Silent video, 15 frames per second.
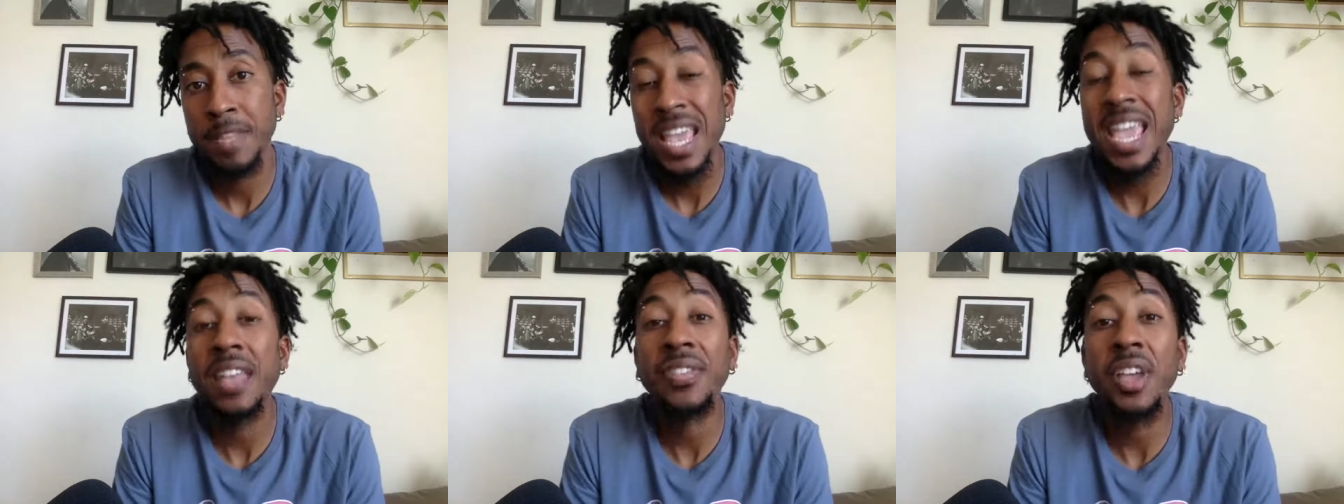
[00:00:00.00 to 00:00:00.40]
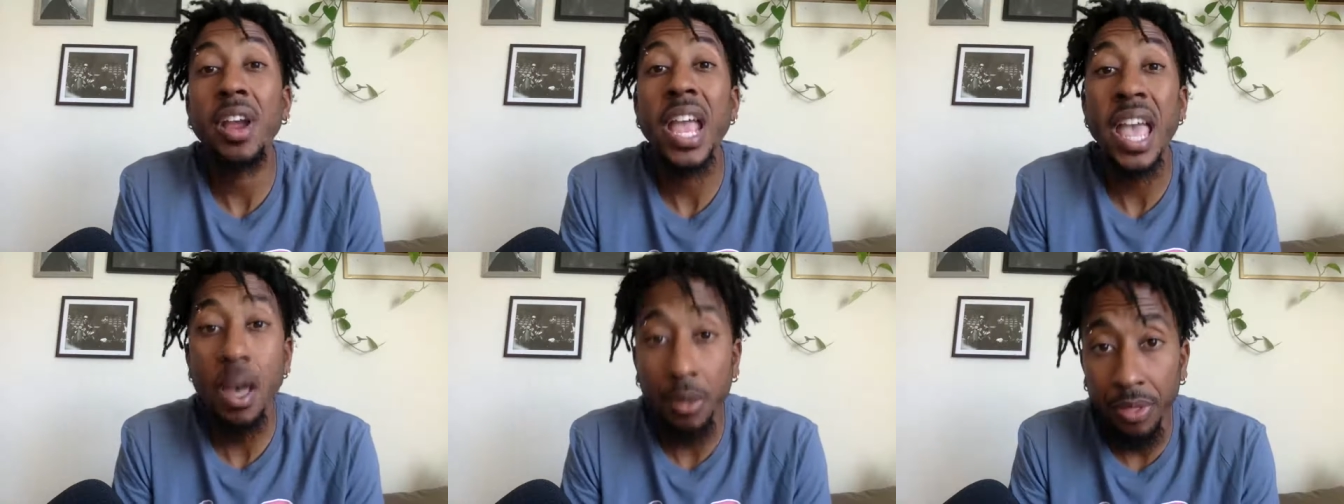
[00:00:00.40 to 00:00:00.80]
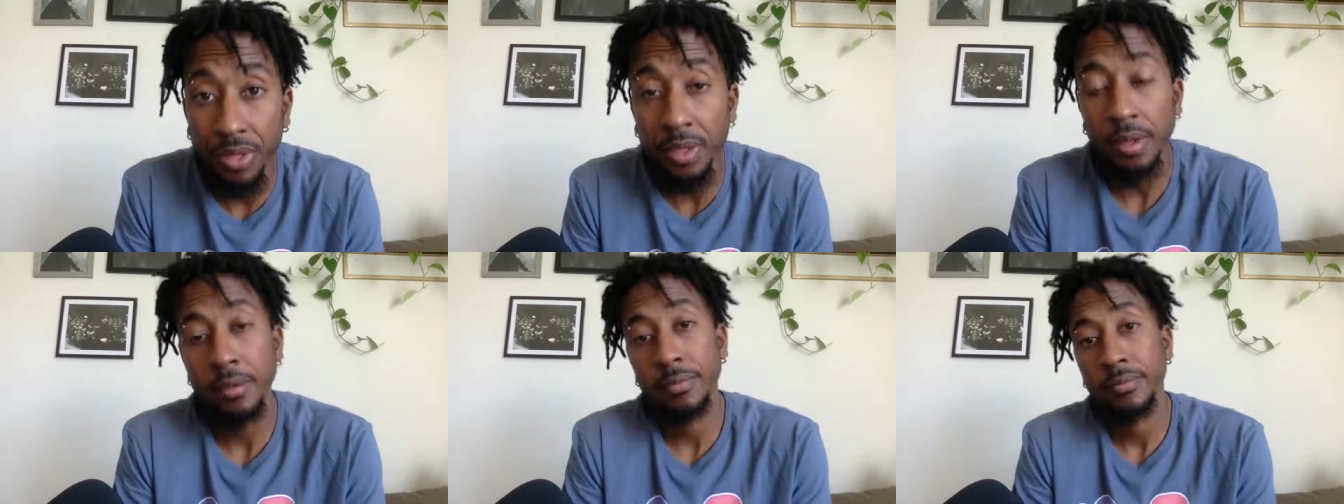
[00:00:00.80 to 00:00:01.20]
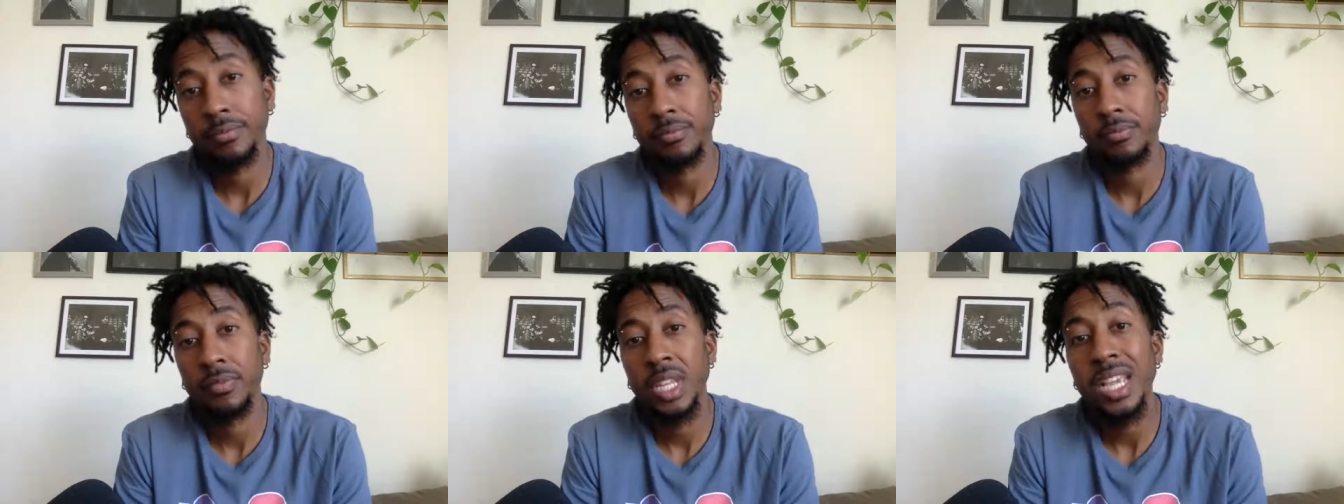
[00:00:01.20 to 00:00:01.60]
And they're healthy.
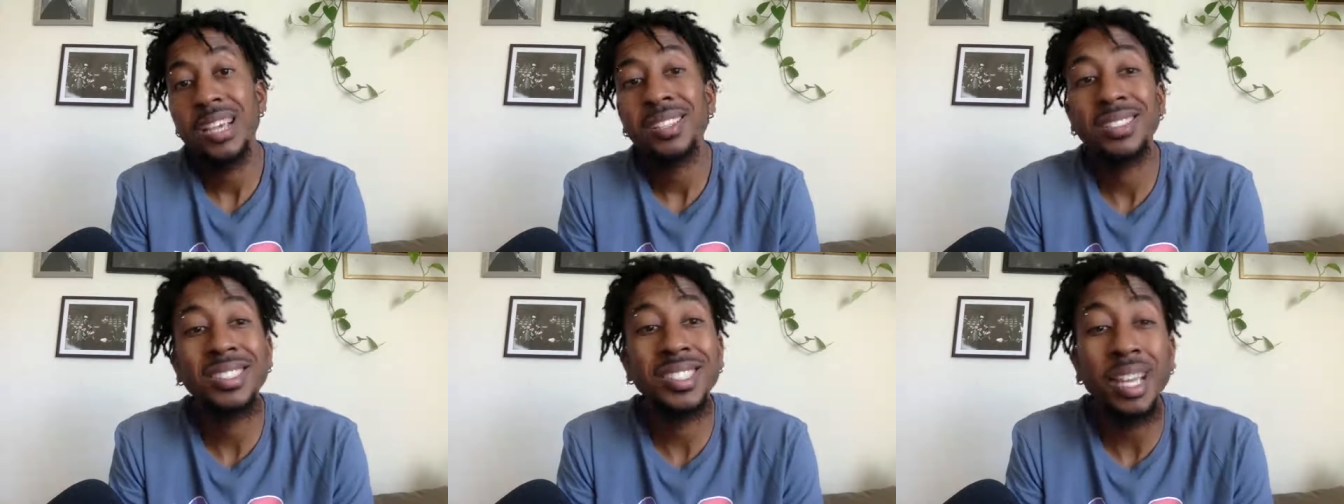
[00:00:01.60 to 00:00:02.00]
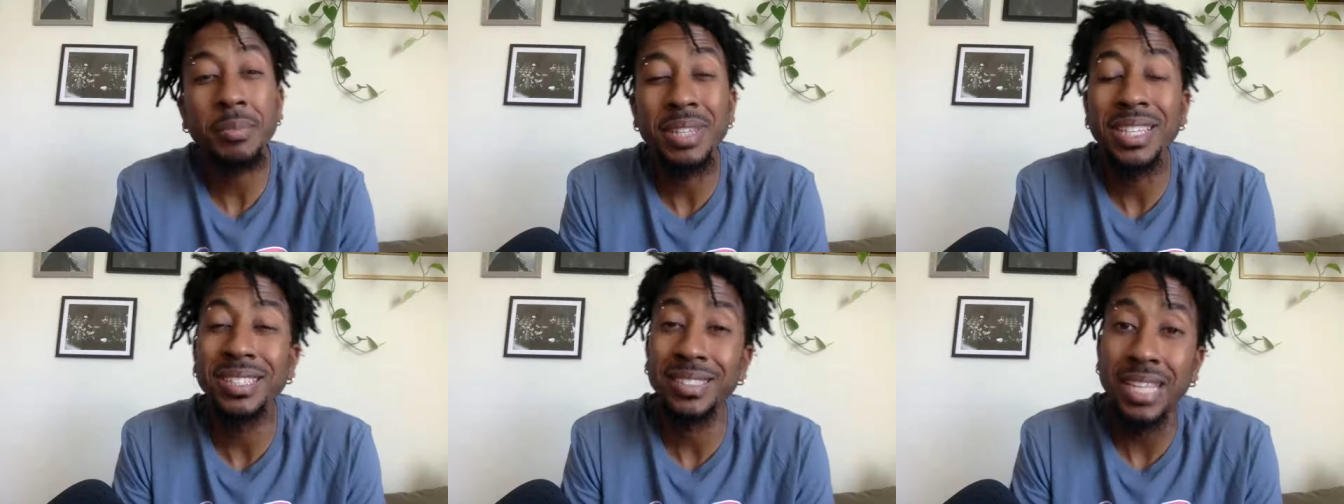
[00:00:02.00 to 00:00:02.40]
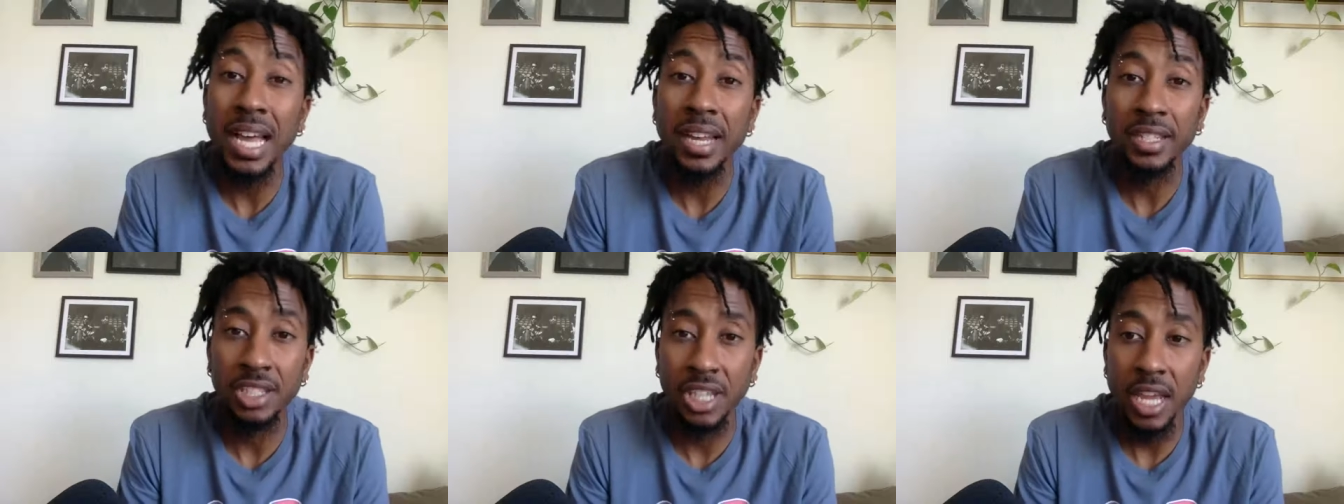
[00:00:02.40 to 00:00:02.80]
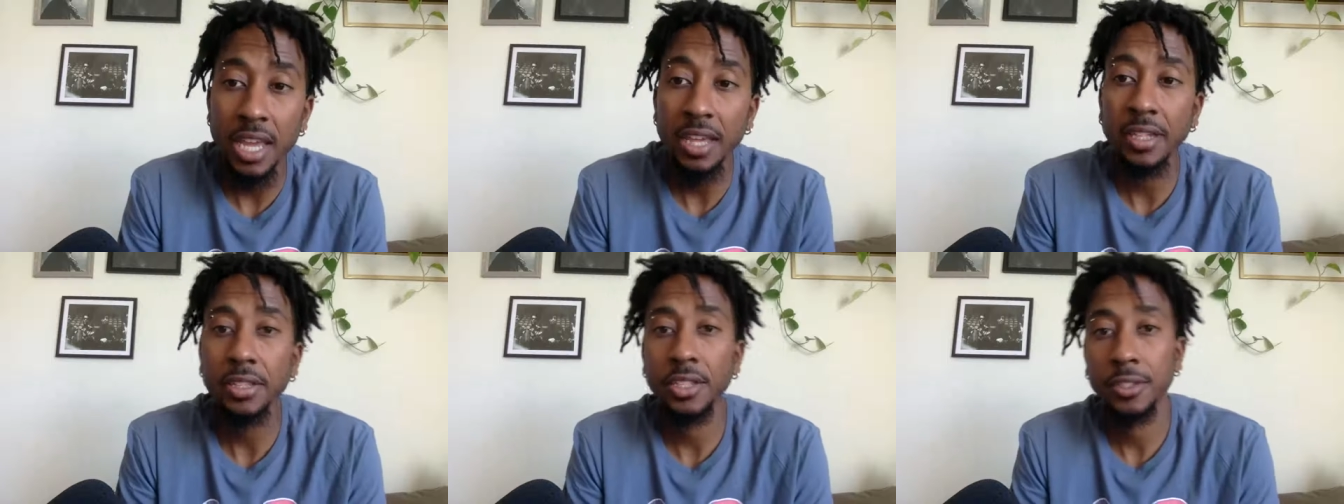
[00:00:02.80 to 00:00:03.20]
Something has got to change.